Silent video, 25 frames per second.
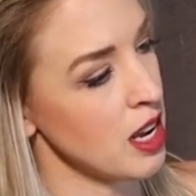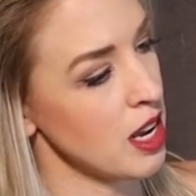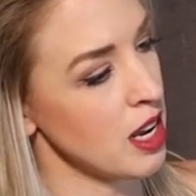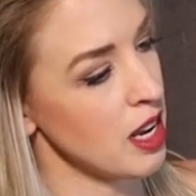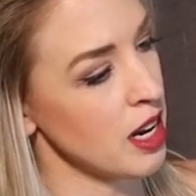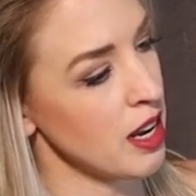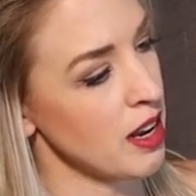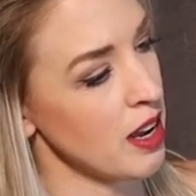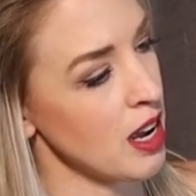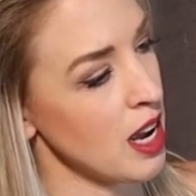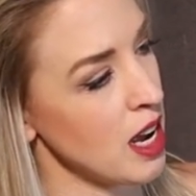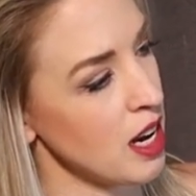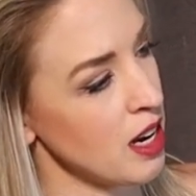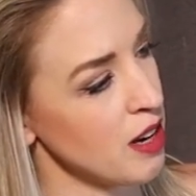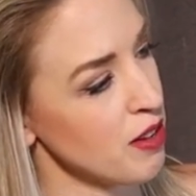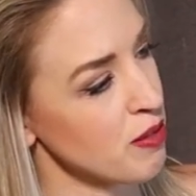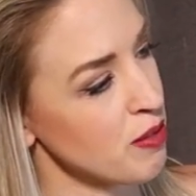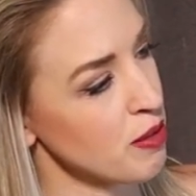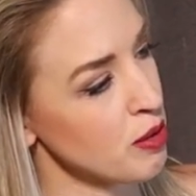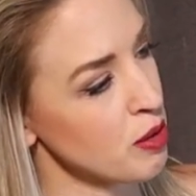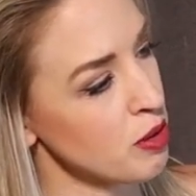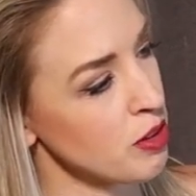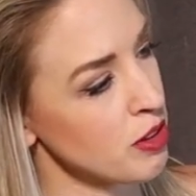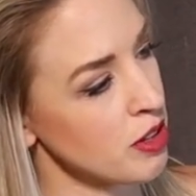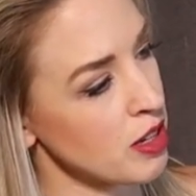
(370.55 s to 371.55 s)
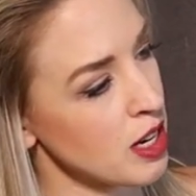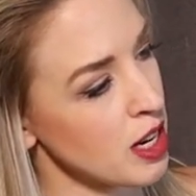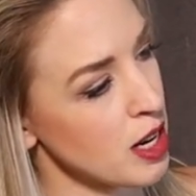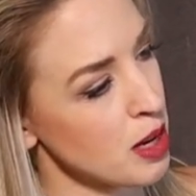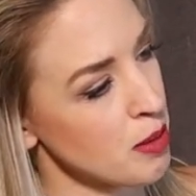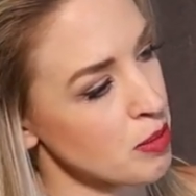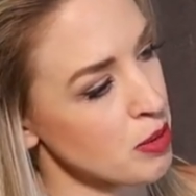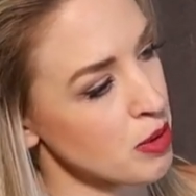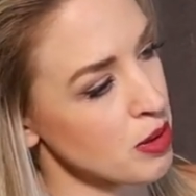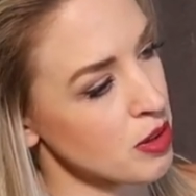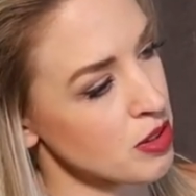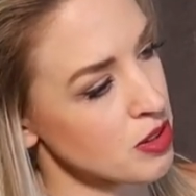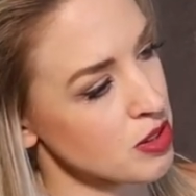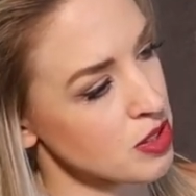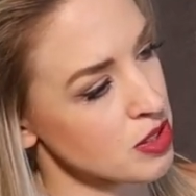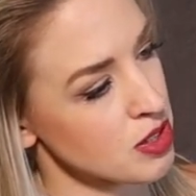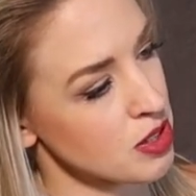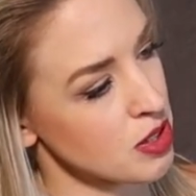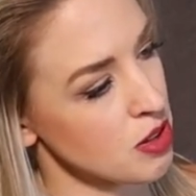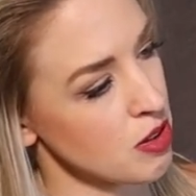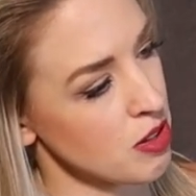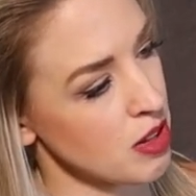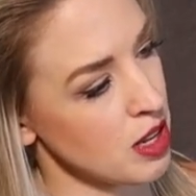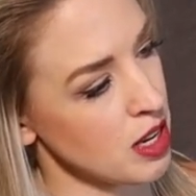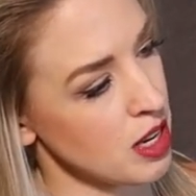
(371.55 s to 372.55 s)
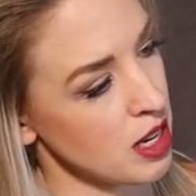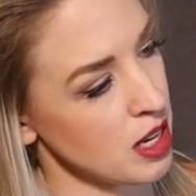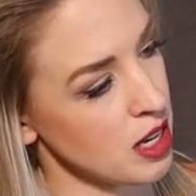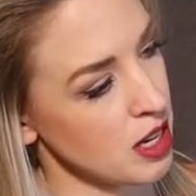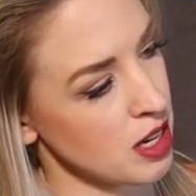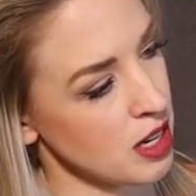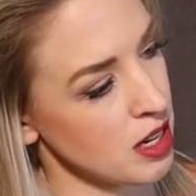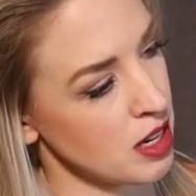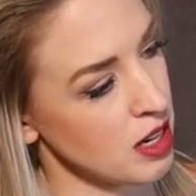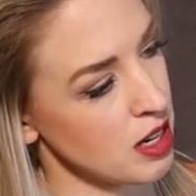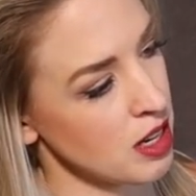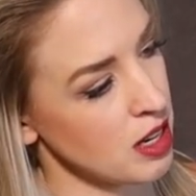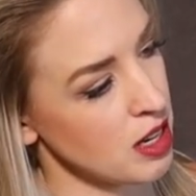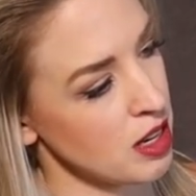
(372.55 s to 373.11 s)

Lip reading: and I had it folded up so that it